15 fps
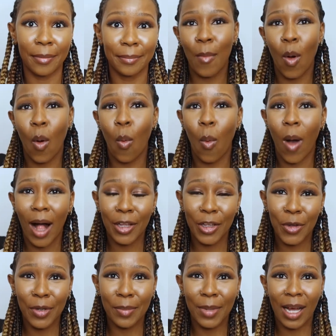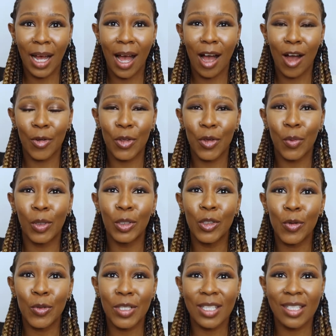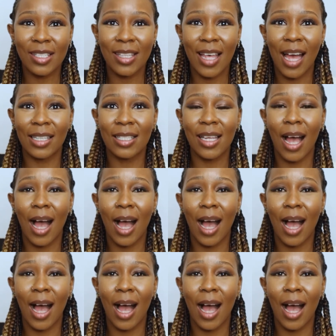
While you're in Macau, you will notice that